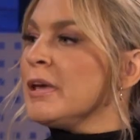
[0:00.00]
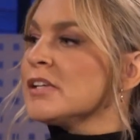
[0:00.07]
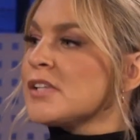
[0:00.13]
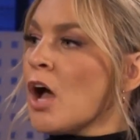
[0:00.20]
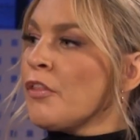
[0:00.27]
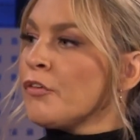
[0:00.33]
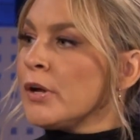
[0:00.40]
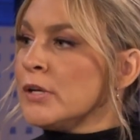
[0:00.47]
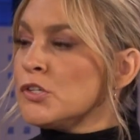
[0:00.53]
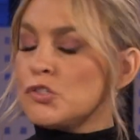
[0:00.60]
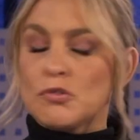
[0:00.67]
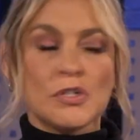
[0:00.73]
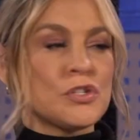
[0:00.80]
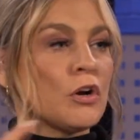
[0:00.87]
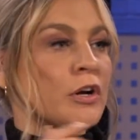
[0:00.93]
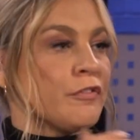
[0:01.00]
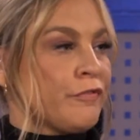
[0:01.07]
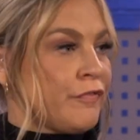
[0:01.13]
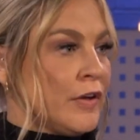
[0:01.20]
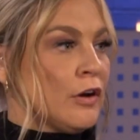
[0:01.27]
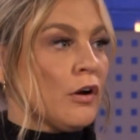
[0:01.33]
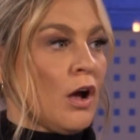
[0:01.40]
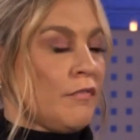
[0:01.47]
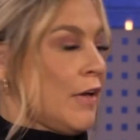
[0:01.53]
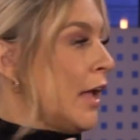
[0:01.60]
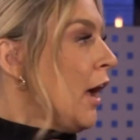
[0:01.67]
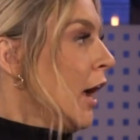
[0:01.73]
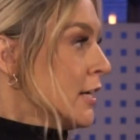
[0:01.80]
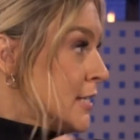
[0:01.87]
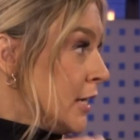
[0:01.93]
Because other industries are in fear of
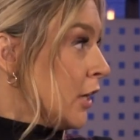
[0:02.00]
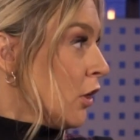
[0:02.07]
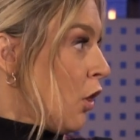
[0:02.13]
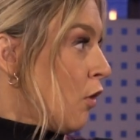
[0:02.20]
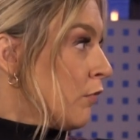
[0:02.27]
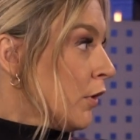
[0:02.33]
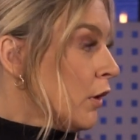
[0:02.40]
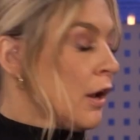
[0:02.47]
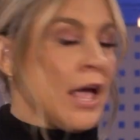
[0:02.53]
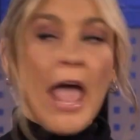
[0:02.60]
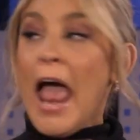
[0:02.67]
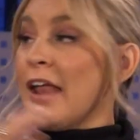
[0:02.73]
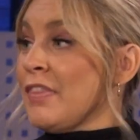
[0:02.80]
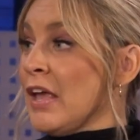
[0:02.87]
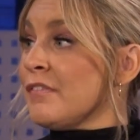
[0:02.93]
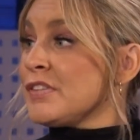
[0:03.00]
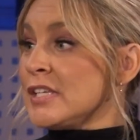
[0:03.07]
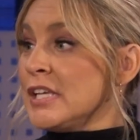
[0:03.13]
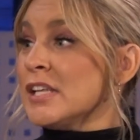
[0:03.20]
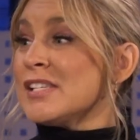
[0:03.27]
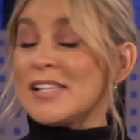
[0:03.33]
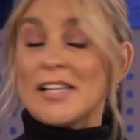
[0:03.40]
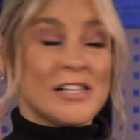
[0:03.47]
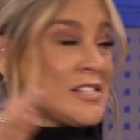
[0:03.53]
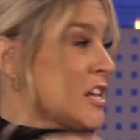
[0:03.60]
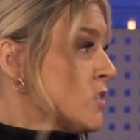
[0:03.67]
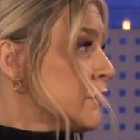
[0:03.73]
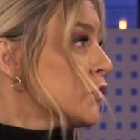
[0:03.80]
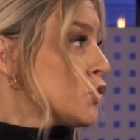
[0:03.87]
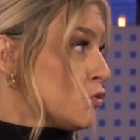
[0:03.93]
AI taking over, and they have seen a
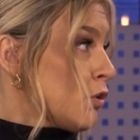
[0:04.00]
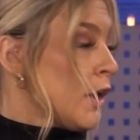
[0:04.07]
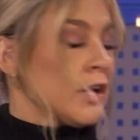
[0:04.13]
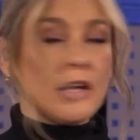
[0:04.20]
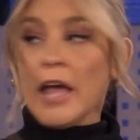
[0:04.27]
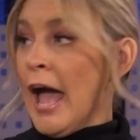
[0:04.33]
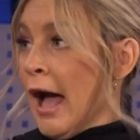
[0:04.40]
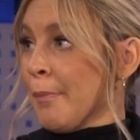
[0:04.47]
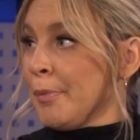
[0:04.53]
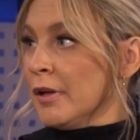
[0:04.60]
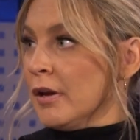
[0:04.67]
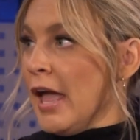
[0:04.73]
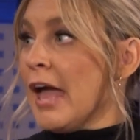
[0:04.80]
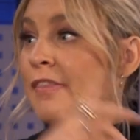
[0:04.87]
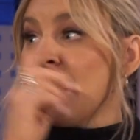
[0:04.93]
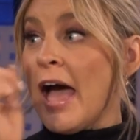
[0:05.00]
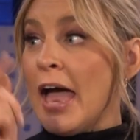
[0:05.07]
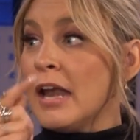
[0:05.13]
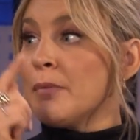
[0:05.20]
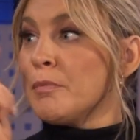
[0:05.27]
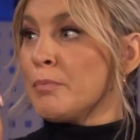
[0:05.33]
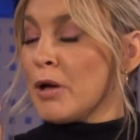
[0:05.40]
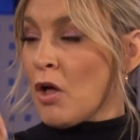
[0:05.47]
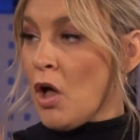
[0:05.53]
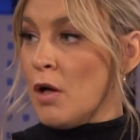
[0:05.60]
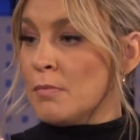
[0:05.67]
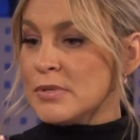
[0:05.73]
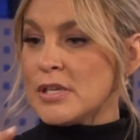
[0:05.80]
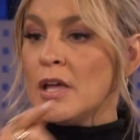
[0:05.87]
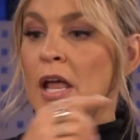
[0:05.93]
successful strike happen. And that
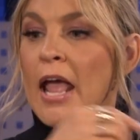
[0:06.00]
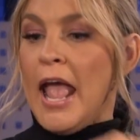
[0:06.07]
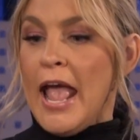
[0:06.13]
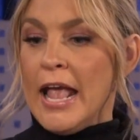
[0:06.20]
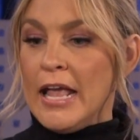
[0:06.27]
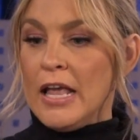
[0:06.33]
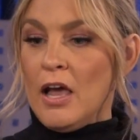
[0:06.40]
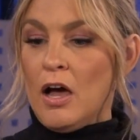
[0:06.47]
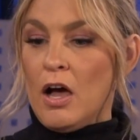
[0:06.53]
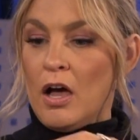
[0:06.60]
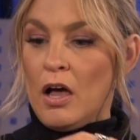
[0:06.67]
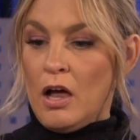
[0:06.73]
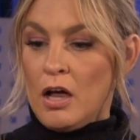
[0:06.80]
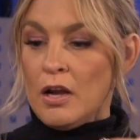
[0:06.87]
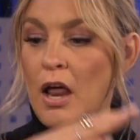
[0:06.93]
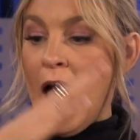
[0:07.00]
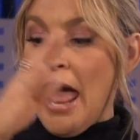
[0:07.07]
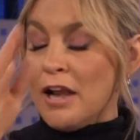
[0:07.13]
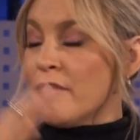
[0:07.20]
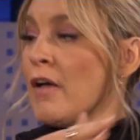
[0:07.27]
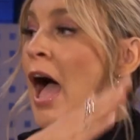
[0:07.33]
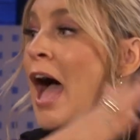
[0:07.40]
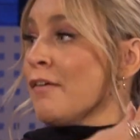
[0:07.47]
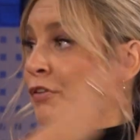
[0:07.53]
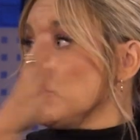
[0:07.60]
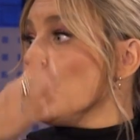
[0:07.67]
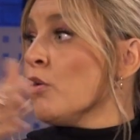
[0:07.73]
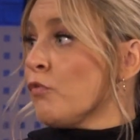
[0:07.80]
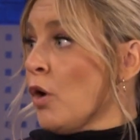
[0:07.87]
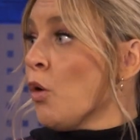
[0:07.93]
becomes an
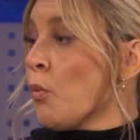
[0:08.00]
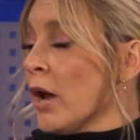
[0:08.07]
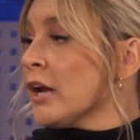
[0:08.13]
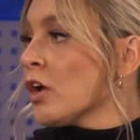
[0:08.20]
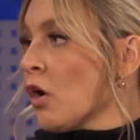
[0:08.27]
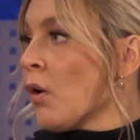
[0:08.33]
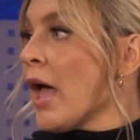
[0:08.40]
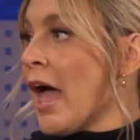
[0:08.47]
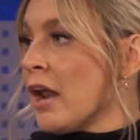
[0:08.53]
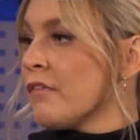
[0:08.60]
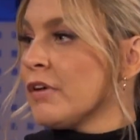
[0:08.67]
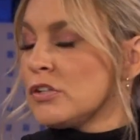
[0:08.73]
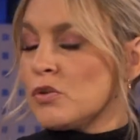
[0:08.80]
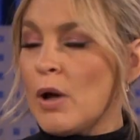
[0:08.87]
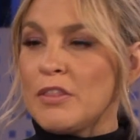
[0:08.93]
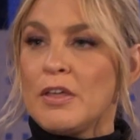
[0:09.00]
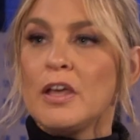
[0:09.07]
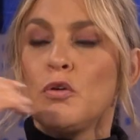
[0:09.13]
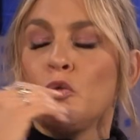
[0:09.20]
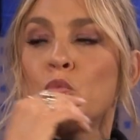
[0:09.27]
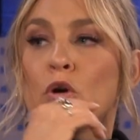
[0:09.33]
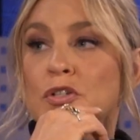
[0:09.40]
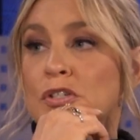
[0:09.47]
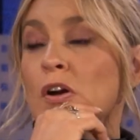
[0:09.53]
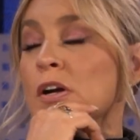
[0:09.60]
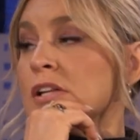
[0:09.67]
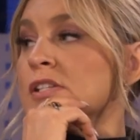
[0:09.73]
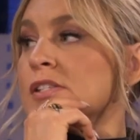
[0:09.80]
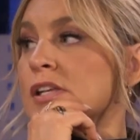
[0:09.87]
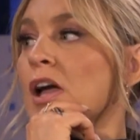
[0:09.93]
avenue of a way to go ahead of it. So I think we're
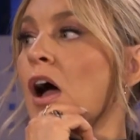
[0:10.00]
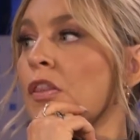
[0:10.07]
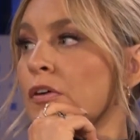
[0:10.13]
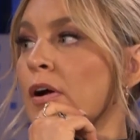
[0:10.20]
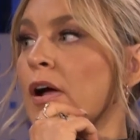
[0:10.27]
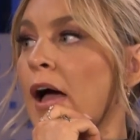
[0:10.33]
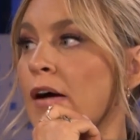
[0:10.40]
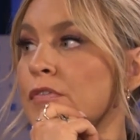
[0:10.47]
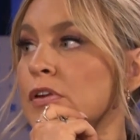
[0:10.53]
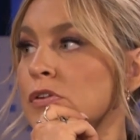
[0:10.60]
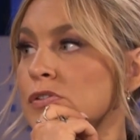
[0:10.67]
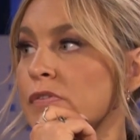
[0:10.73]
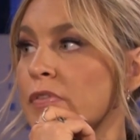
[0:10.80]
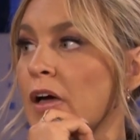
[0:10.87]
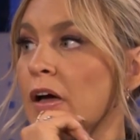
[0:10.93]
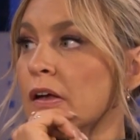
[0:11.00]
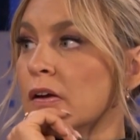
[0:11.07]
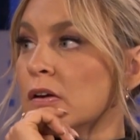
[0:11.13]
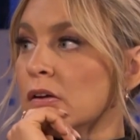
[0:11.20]
starting to see other avenues of that.